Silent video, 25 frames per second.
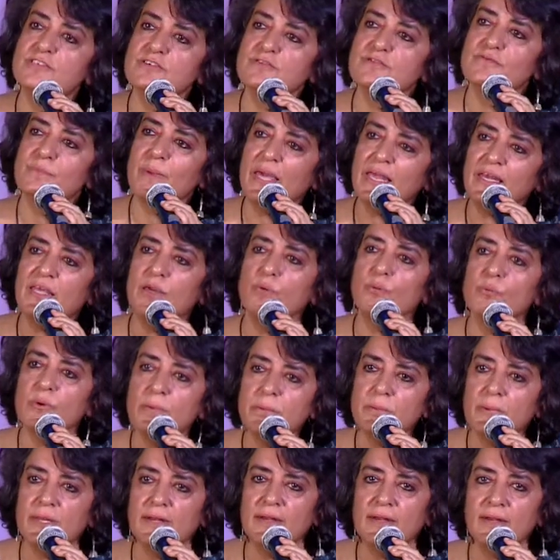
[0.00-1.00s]
of many
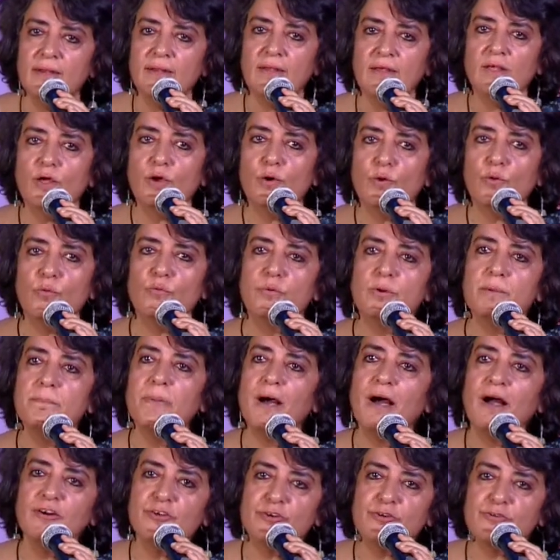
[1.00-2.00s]
women who were
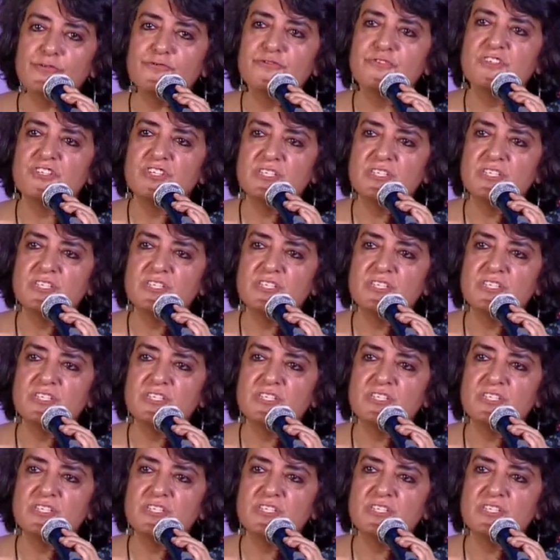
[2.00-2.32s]
part of